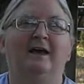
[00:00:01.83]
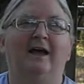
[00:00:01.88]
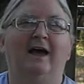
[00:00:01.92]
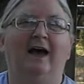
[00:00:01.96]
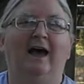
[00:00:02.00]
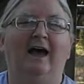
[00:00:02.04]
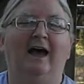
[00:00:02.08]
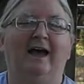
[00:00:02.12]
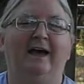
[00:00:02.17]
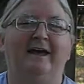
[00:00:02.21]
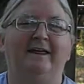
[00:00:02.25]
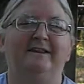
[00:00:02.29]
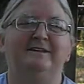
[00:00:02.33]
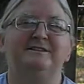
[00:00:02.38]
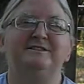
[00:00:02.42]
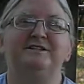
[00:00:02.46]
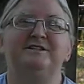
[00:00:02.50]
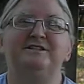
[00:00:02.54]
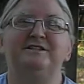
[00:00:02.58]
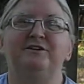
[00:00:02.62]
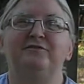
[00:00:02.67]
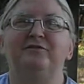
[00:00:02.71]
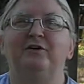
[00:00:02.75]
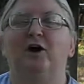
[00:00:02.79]
Hi, this
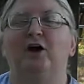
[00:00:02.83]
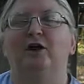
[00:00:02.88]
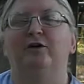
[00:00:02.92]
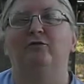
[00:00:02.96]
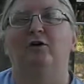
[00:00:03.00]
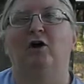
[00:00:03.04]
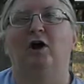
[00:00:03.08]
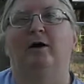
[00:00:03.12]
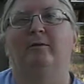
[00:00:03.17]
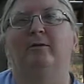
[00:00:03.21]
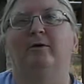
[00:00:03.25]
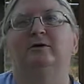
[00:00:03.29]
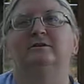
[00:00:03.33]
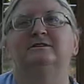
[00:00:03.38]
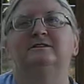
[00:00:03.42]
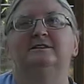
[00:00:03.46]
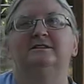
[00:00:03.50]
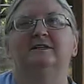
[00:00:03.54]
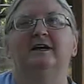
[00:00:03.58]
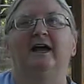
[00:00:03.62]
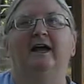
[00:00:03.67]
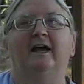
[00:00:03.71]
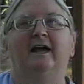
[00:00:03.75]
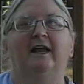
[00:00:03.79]
is Yvonne Roberts,
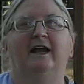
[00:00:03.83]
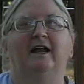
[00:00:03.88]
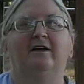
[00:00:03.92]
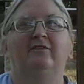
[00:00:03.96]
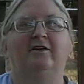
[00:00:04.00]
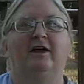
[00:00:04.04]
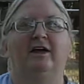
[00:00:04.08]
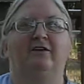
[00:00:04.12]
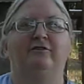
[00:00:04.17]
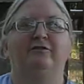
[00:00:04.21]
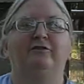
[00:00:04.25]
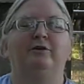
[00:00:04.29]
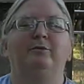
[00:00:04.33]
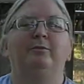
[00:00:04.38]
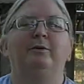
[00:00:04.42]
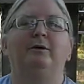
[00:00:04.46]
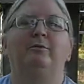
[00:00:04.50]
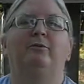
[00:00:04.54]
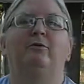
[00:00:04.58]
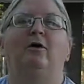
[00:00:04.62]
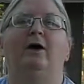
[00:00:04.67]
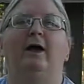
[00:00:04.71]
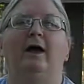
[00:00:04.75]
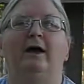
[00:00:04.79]
and I've had a few
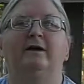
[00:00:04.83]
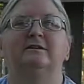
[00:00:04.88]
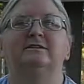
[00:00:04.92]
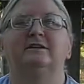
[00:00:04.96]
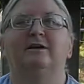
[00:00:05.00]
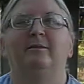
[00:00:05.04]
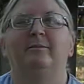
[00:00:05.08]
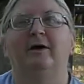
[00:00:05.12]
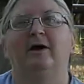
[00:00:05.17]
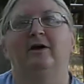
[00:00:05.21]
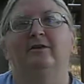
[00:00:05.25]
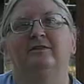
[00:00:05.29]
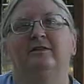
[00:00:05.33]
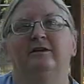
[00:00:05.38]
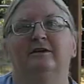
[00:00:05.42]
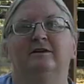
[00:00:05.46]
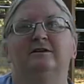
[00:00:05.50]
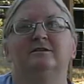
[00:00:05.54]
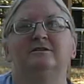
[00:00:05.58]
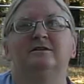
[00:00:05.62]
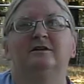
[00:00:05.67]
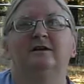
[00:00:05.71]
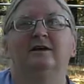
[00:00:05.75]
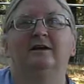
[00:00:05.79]
people ask about
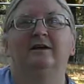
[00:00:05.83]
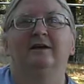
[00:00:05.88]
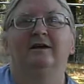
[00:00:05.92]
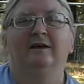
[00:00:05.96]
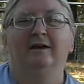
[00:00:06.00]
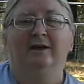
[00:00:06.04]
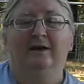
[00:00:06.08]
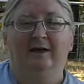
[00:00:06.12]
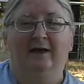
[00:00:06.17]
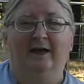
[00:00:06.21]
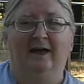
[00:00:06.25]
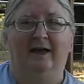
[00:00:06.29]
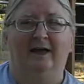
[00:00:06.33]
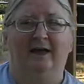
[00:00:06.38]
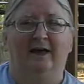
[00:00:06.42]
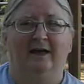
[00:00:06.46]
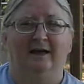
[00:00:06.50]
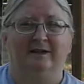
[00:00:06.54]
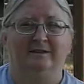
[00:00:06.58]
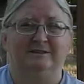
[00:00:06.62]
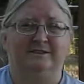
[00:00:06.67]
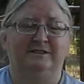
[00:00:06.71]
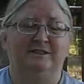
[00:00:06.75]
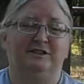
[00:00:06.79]
this
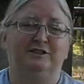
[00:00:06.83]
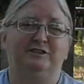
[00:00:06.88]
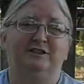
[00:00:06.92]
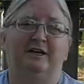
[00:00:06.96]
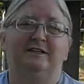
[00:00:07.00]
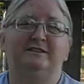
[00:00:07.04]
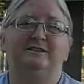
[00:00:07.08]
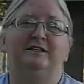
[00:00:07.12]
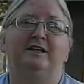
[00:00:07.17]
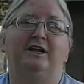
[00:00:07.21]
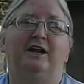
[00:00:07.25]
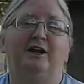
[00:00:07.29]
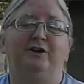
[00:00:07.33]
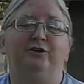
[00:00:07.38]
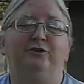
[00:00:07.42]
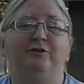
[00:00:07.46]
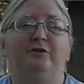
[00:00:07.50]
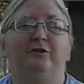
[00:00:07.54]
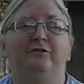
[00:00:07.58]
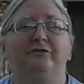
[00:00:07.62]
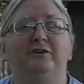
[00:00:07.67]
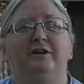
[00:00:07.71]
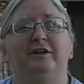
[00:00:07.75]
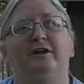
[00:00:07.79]
and suggest that I do
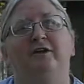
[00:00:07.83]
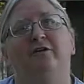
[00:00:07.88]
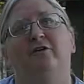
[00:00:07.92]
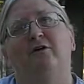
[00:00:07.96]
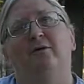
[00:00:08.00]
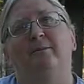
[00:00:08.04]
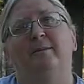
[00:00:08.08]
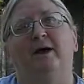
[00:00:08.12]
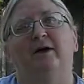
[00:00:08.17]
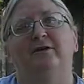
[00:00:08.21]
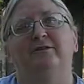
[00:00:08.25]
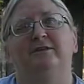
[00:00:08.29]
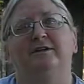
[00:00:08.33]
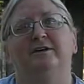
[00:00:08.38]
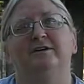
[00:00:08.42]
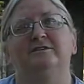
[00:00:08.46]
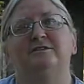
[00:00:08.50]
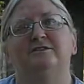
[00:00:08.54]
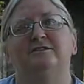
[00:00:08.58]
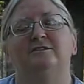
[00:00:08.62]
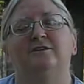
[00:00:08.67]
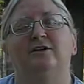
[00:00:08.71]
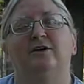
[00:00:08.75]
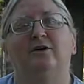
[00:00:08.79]
a video about this,
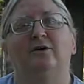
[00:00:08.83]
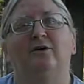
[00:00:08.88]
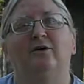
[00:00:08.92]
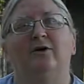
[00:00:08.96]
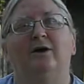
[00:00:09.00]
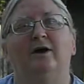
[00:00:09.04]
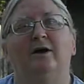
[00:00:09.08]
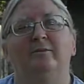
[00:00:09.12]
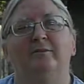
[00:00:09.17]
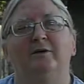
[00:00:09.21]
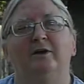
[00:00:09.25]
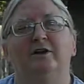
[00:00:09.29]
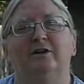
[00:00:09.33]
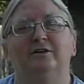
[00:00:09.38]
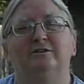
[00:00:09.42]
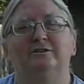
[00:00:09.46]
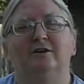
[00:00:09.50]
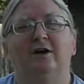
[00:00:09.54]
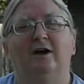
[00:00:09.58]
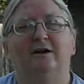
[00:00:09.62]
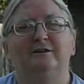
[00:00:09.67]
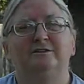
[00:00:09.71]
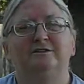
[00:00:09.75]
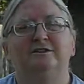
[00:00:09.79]
so I'm going to
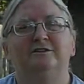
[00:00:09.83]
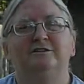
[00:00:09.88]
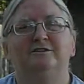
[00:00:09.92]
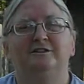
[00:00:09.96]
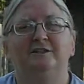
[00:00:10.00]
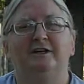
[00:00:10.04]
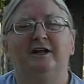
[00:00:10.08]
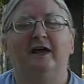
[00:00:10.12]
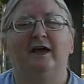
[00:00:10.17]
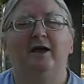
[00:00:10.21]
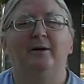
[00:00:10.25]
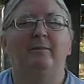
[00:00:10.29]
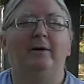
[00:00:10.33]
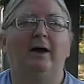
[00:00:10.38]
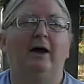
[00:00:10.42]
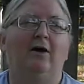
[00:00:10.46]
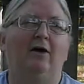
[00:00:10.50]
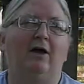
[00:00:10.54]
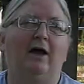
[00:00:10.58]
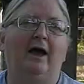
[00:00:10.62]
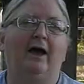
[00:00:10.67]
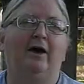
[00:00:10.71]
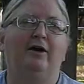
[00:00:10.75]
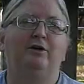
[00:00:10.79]
talk to you today
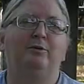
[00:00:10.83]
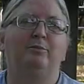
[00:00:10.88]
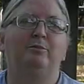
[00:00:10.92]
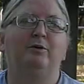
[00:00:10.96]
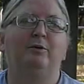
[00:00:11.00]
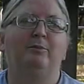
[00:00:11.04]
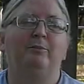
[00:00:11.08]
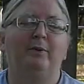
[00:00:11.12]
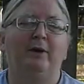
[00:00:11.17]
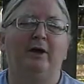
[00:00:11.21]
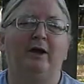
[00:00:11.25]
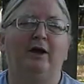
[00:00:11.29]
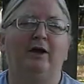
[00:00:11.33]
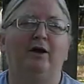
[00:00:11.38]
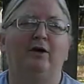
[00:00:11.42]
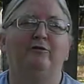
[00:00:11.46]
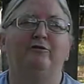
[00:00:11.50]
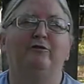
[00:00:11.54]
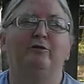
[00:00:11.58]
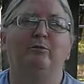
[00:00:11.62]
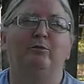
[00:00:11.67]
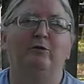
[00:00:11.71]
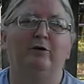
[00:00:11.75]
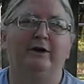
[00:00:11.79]
about how to prepare
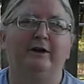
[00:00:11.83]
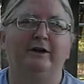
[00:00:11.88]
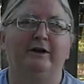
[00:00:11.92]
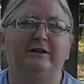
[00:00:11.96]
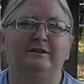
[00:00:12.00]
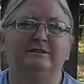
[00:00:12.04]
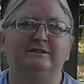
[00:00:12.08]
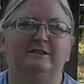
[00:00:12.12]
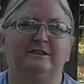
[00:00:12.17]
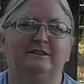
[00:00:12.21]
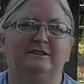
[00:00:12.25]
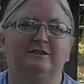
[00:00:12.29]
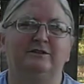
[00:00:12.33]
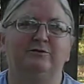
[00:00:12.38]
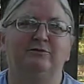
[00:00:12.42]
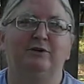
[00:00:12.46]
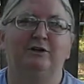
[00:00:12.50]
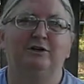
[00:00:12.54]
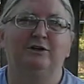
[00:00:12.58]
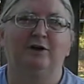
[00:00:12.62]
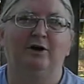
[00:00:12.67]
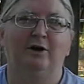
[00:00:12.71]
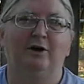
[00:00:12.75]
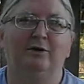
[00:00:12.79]
for breeding season
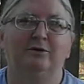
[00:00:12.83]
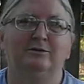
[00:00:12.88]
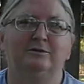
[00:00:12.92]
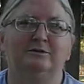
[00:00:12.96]
with goats.